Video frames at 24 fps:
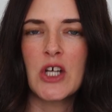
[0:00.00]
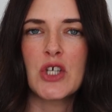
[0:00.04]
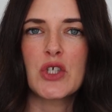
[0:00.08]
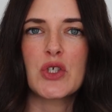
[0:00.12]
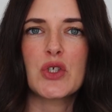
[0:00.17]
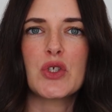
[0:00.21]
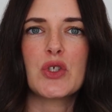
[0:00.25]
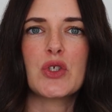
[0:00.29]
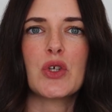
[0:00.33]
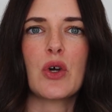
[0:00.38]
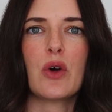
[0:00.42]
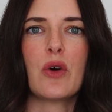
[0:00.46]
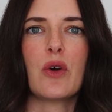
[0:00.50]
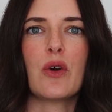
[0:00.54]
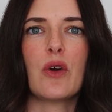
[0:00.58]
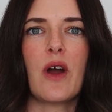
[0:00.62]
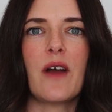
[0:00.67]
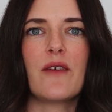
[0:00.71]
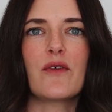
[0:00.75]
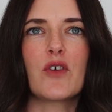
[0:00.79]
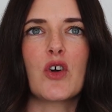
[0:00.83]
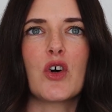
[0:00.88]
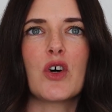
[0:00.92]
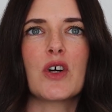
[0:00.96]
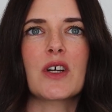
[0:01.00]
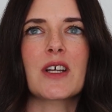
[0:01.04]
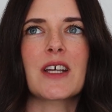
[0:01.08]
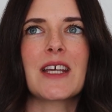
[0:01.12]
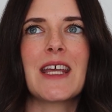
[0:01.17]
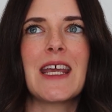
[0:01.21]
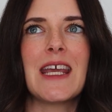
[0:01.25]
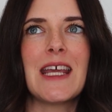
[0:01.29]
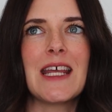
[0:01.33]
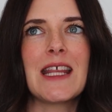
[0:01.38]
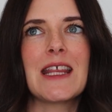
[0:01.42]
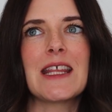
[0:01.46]
So I've got
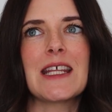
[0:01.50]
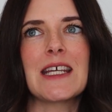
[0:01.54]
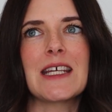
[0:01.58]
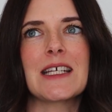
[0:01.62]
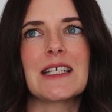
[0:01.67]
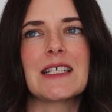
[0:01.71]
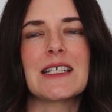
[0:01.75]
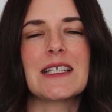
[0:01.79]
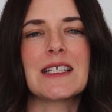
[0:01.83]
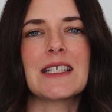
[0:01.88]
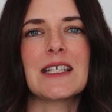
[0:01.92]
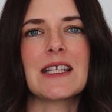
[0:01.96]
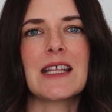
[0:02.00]
key things